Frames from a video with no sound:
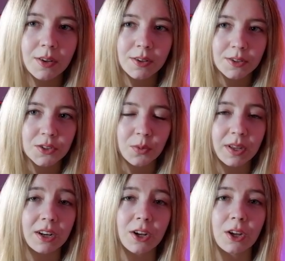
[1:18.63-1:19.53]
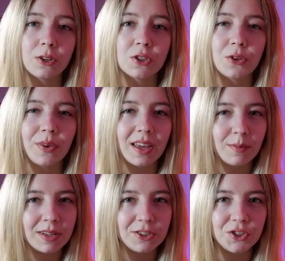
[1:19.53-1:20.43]
So we're going to go to
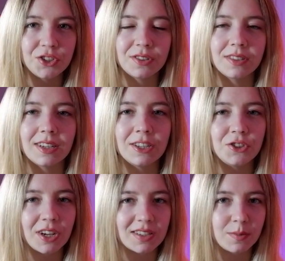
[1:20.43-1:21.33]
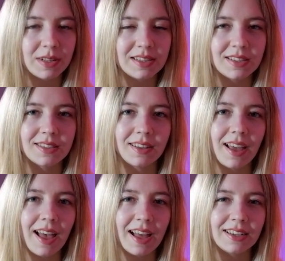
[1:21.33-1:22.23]
Image, Adjustments,
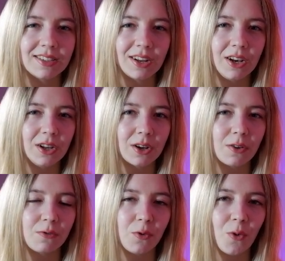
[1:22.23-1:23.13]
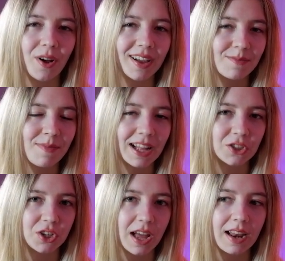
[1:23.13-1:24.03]
and look for Match
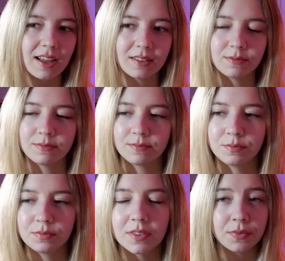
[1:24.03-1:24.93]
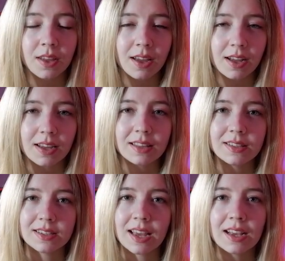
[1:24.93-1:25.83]
Color. In this
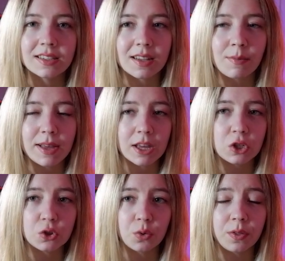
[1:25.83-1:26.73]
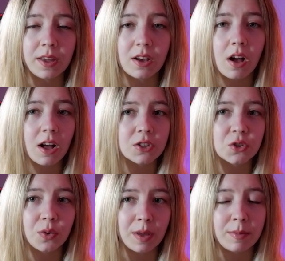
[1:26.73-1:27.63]
case, I'm making sure the castle
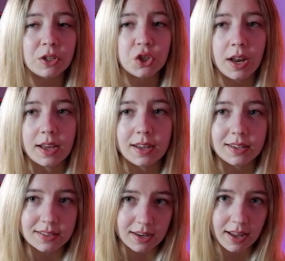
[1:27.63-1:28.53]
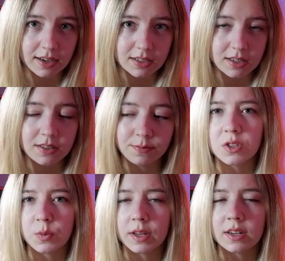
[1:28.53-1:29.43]
image layer is selected.
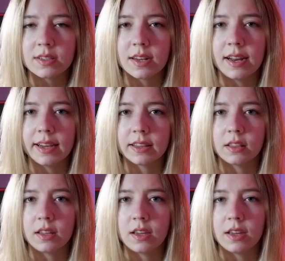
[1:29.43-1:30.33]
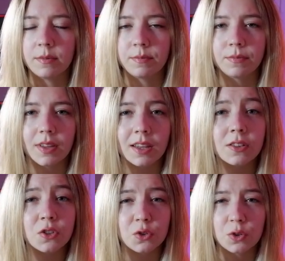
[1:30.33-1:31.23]
We're going to select in the
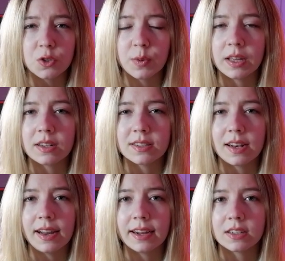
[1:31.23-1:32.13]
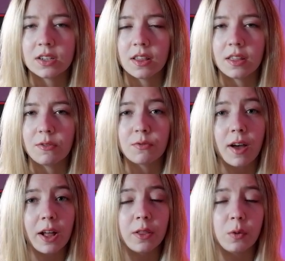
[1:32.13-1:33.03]
source, we're going to select the
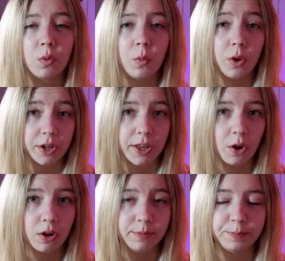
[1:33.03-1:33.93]
file that we're working on.